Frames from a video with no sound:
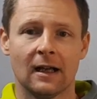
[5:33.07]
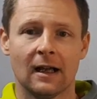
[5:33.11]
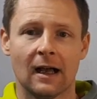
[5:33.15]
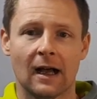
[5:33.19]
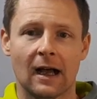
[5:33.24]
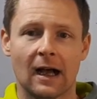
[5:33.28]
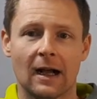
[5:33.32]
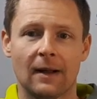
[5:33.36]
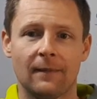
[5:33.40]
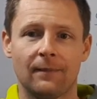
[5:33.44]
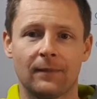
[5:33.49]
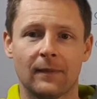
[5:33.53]

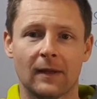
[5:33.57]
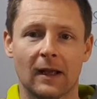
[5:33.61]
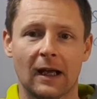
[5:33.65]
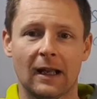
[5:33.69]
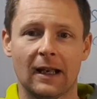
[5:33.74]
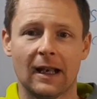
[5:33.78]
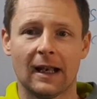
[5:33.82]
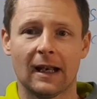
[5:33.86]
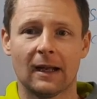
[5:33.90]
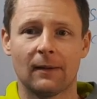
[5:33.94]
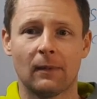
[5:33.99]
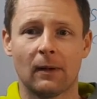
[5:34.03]
And
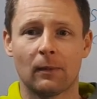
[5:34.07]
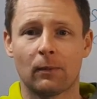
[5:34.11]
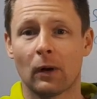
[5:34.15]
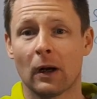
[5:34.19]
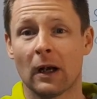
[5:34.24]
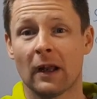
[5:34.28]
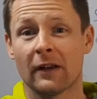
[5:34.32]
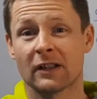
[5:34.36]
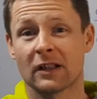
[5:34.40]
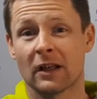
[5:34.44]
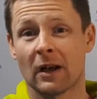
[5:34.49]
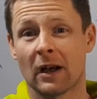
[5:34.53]
then I'm probably
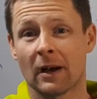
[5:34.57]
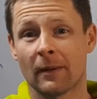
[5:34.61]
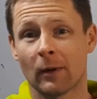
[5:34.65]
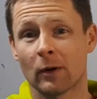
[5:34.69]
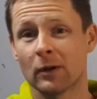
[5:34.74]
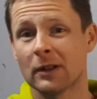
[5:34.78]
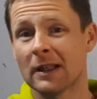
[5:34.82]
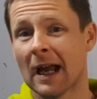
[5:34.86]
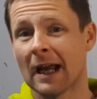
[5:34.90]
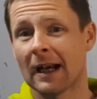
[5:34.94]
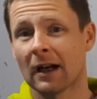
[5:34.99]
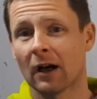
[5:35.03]
have something
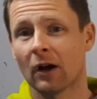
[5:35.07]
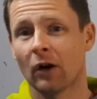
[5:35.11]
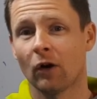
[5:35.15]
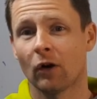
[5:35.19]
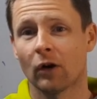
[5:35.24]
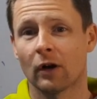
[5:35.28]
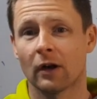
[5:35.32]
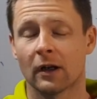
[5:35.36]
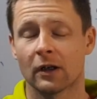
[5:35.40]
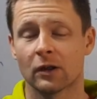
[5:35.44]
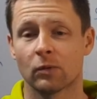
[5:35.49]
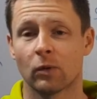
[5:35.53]
about 10
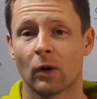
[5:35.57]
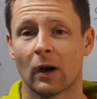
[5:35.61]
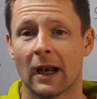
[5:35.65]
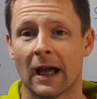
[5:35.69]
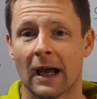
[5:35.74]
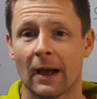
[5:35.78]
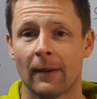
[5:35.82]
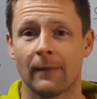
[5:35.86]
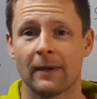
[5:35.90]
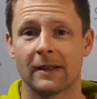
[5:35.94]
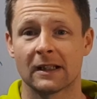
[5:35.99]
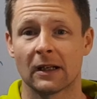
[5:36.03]
o'clock, because what will
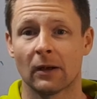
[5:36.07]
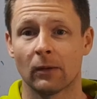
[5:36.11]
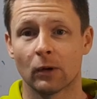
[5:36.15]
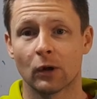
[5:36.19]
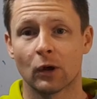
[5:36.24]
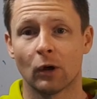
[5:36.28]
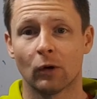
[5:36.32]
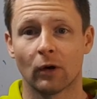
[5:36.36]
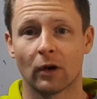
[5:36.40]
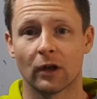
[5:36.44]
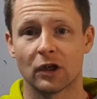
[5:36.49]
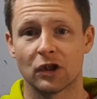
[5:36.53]
happen is I'll
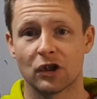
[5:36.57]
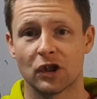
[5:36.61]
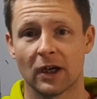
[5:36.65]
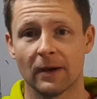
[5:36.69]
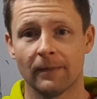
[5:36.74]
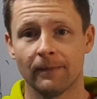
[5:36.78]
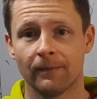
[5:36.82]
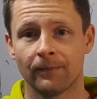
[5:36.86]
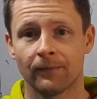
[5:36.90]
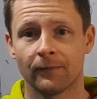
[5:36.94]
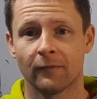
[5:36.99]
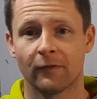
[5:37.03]
go to the
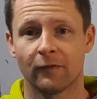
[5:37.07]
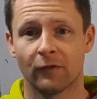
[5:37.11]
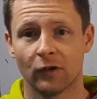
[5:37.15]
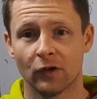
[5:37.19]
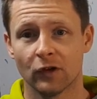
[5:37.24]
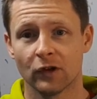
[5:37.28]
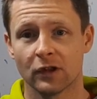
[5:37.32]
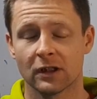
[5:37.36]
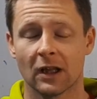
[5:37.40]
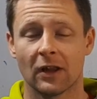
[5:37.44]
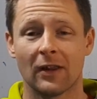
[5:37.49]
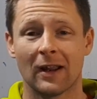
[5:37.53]
gym
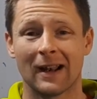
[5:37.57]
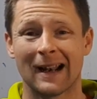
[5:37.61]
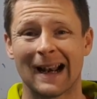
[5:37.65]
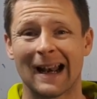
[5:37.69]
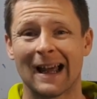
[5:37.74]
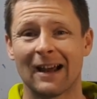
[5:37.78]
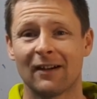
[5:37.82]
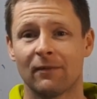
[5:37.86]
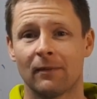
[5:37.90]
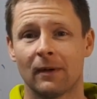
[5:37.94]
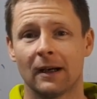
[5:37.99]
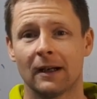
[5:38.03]
first, and then I'll
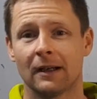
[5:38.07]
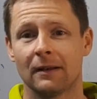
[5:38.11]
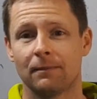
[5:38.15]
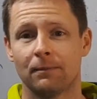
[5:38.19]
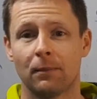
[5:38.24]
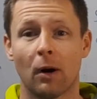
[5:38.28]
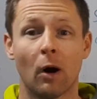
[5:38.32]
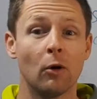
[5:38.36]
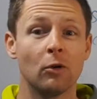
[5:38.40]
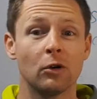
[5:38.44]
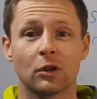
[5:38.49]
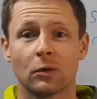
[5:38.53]
have my
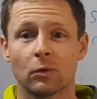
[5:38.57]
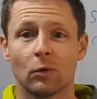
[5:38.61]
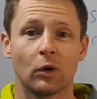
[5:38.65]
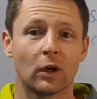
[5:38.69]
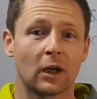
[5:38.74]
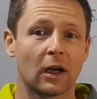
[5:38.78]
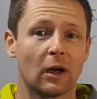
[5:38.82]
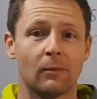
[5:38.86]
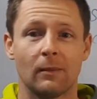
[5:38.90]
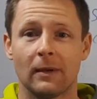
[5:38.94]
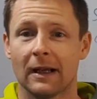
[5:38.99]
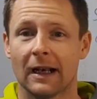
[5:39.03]

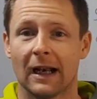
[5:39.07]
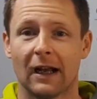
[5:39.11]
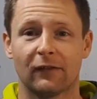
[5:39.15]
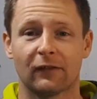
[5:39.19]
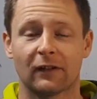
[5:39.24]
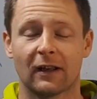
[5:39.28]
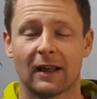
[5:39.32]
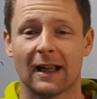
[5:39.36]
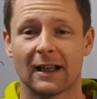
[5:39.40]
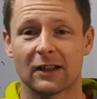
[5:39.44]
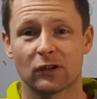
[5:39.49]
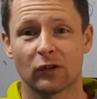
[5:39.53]
post-workout meal
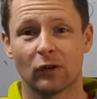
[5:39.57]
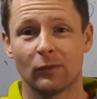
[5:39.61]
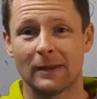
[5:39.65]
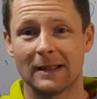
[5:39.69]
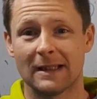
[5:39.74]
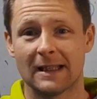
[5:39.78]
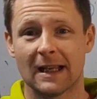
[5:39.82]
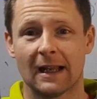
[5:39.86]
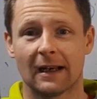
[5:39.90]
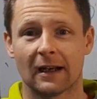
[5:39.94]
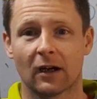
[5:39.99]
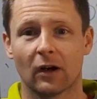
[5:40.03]
after that, so it'll be
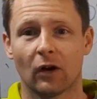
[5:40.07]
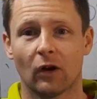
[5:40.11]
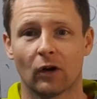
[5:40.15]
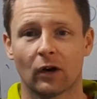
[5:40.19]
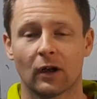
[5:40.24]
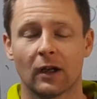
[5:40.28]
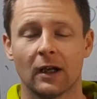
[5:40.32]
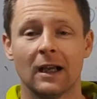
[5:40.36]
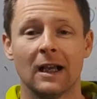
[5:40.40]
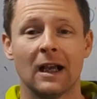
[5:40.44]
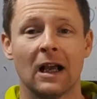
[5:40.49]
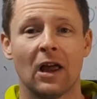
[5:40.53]
10
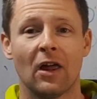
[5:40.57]
o'clock.